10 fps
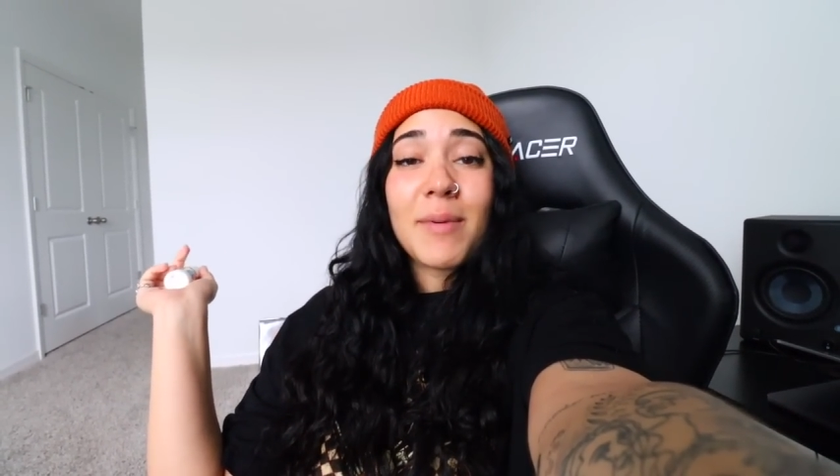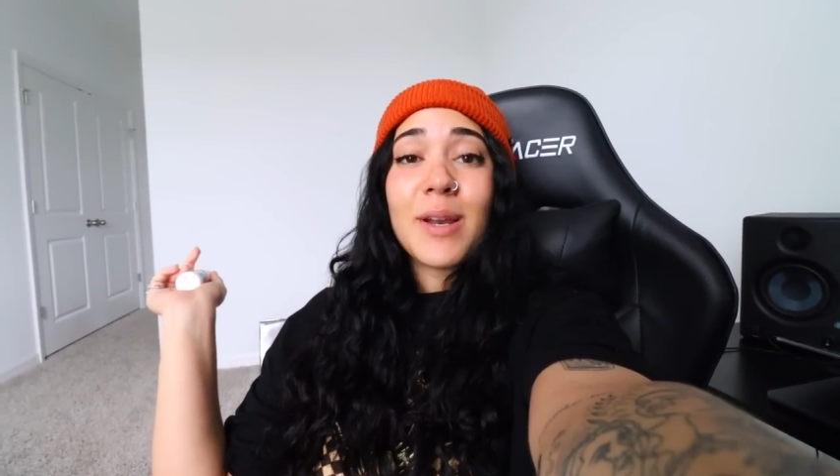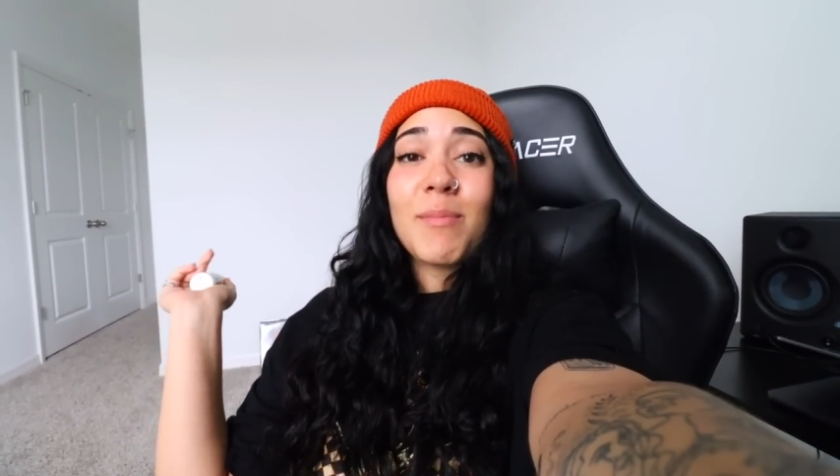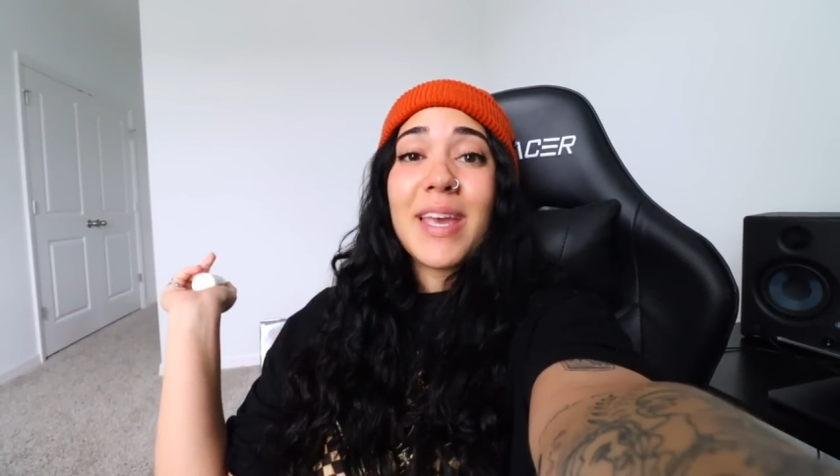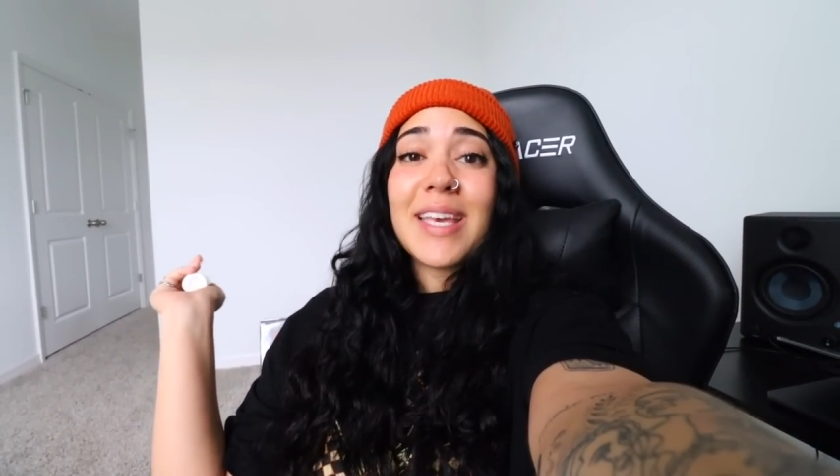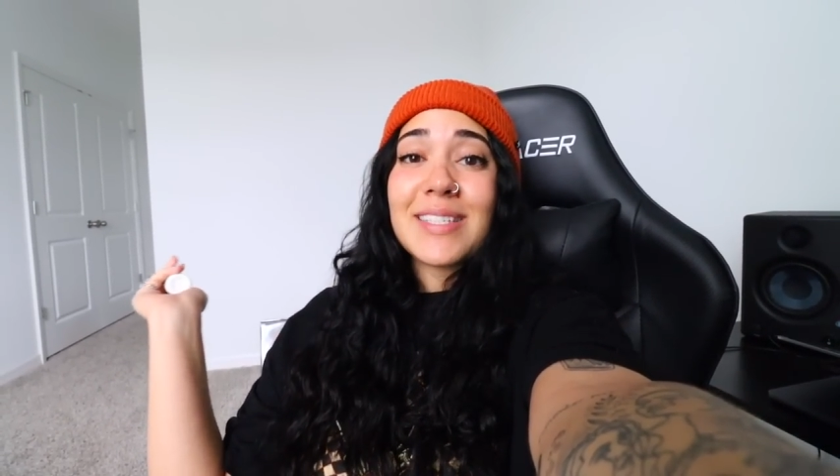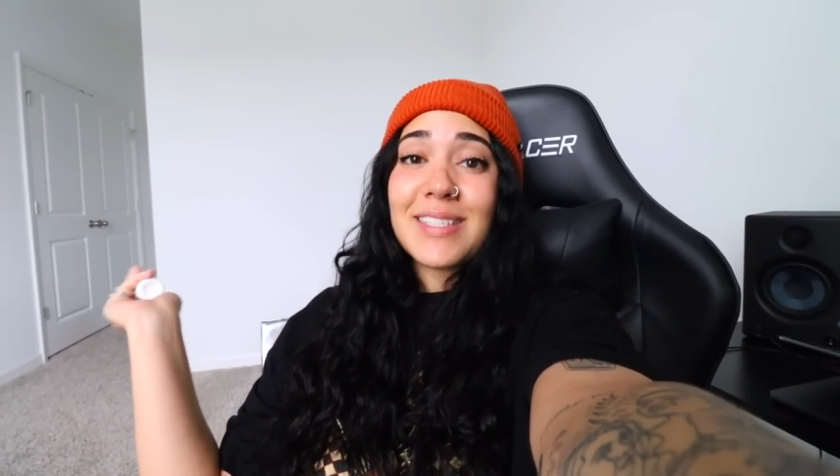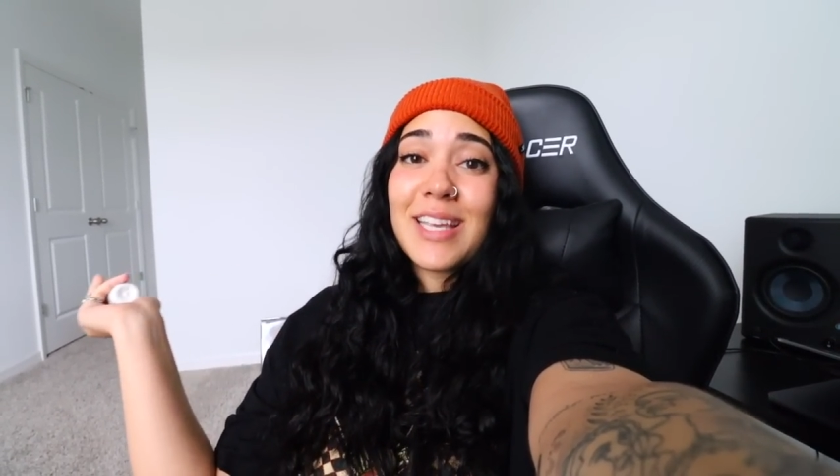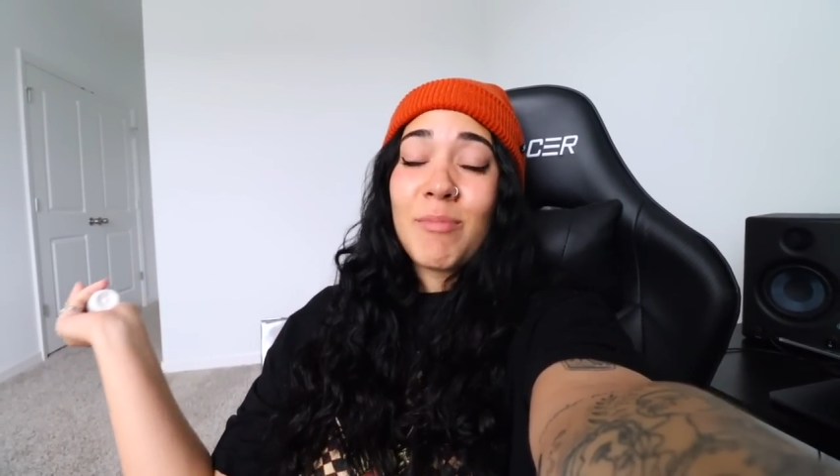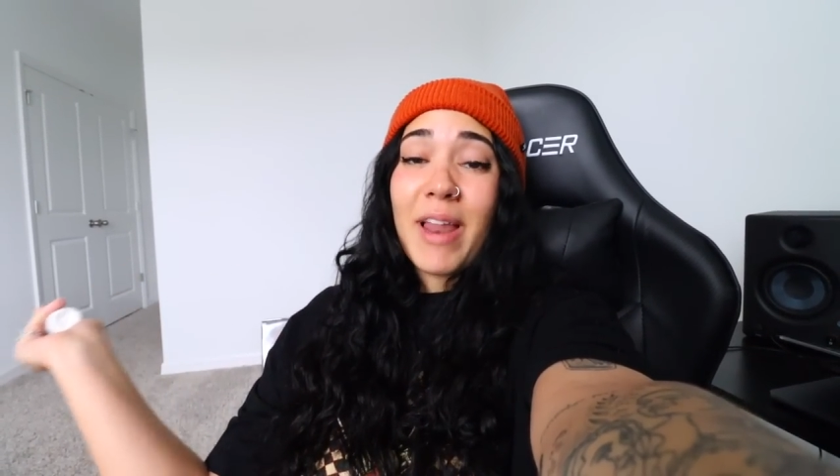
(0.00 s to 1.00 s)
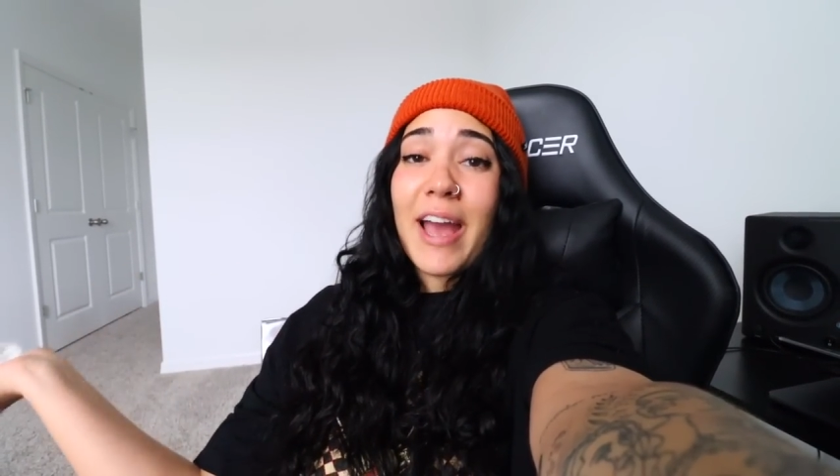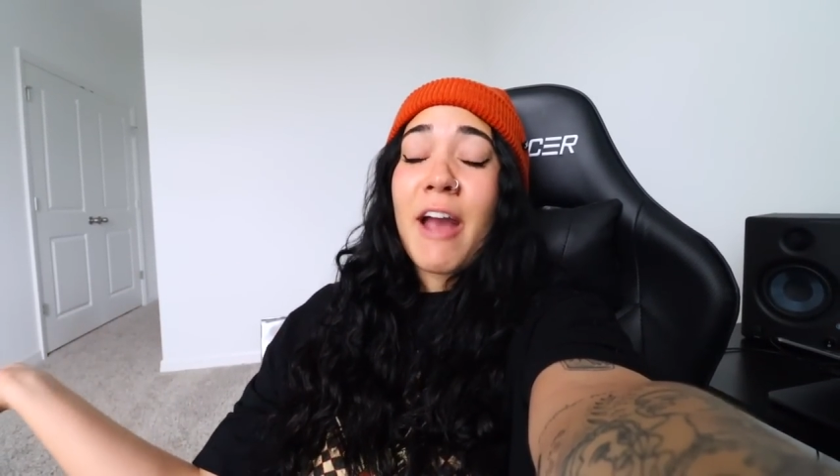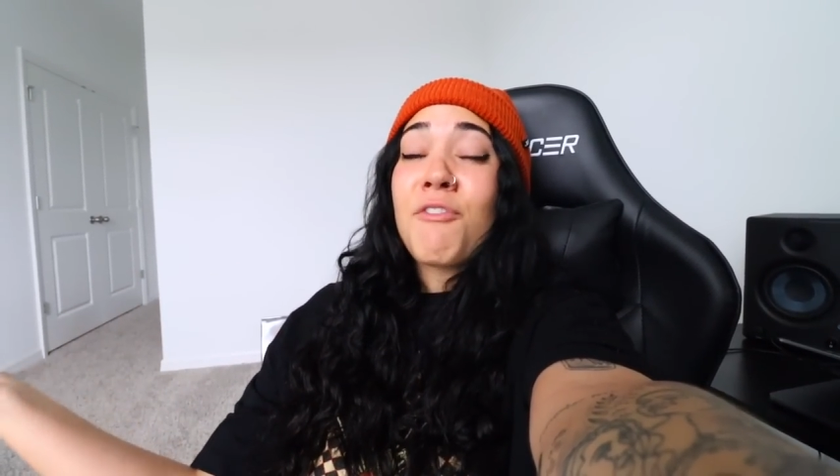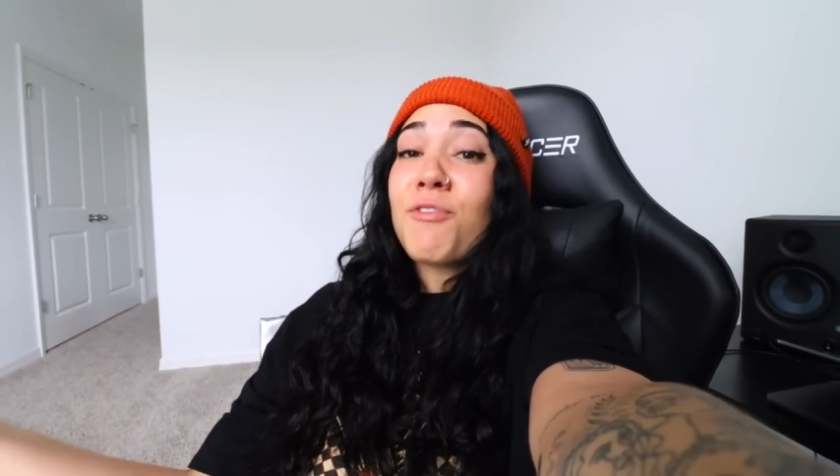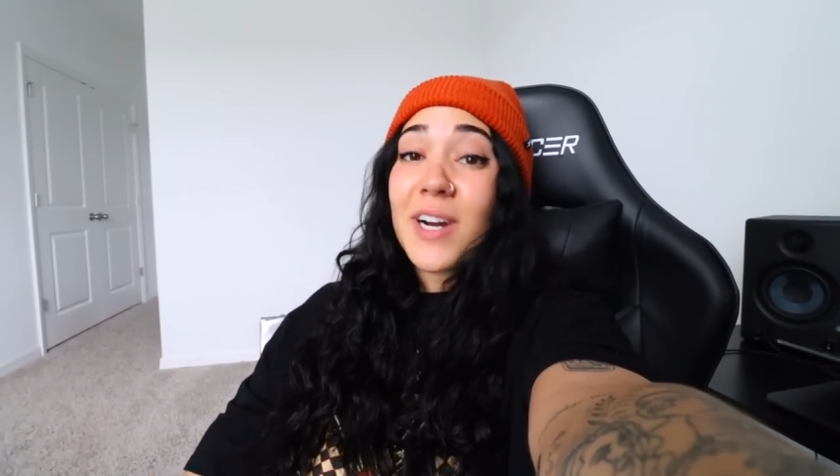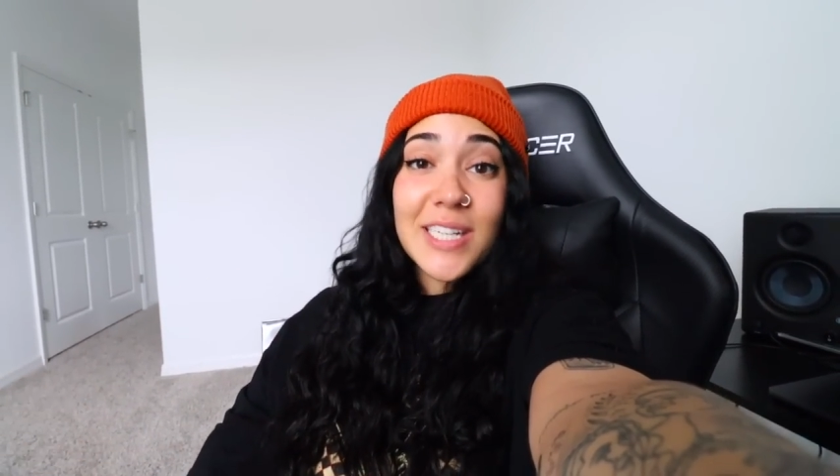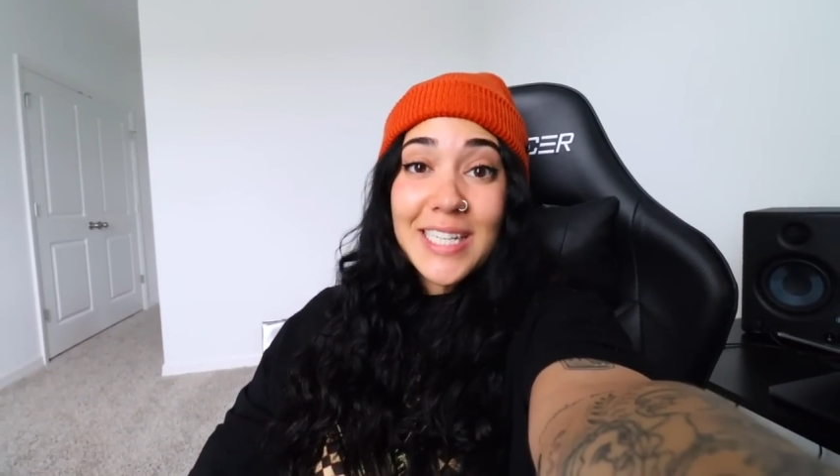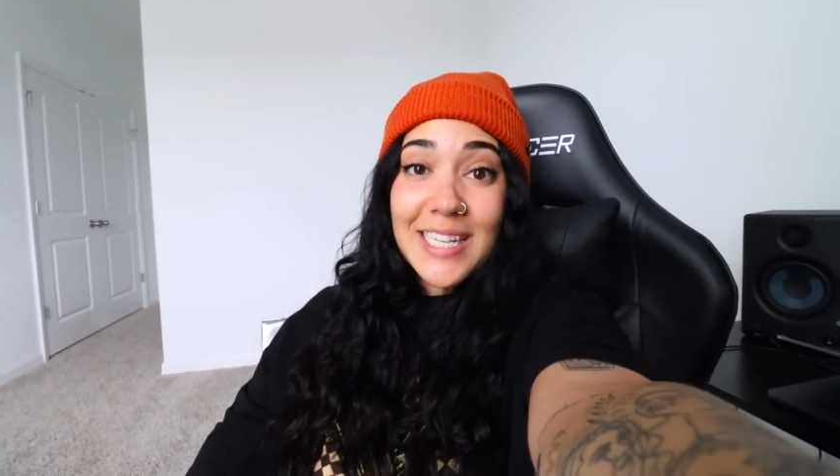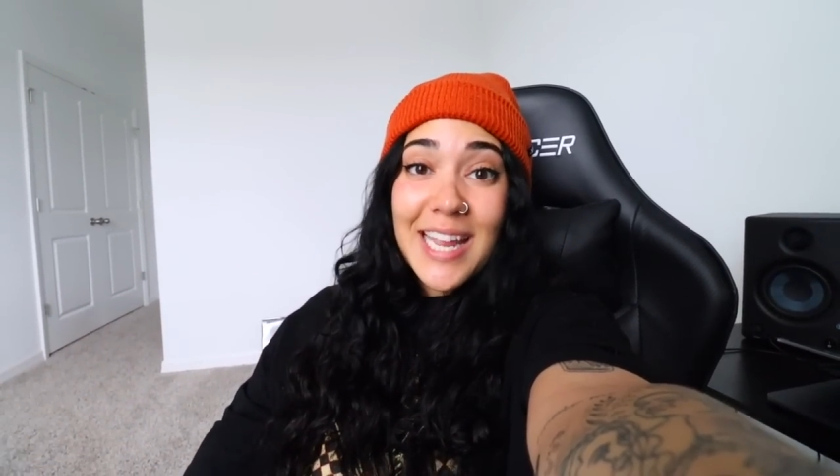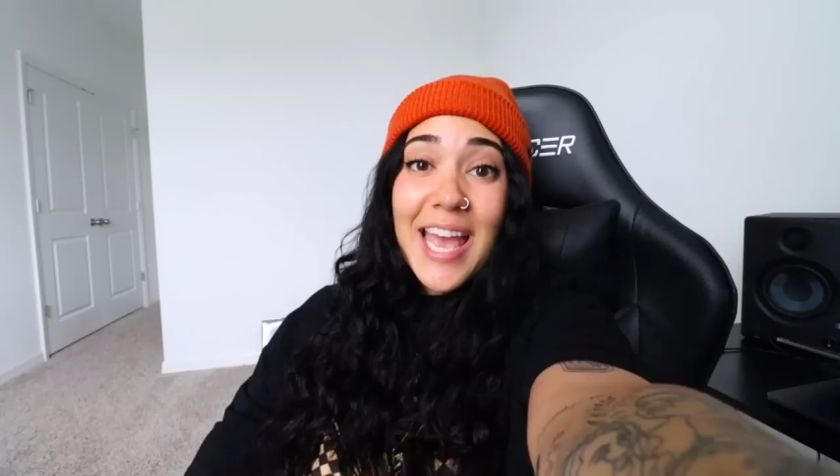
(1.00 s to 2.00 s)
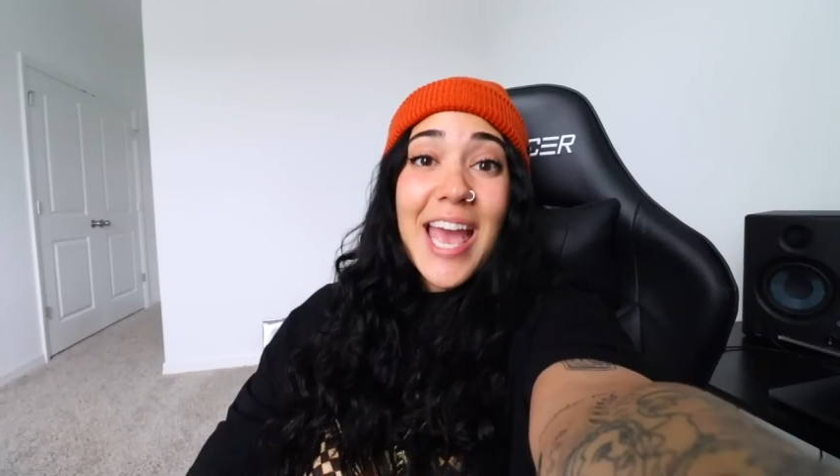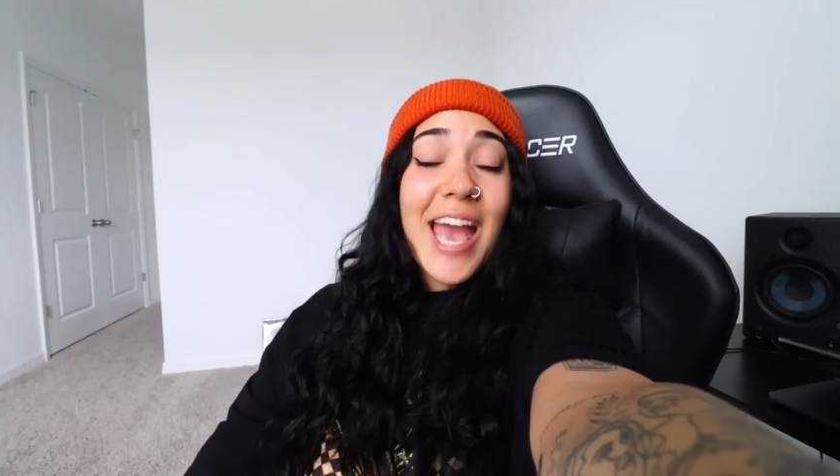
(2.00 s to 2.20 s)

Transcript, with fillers: I'm gonna make it seem like I farted,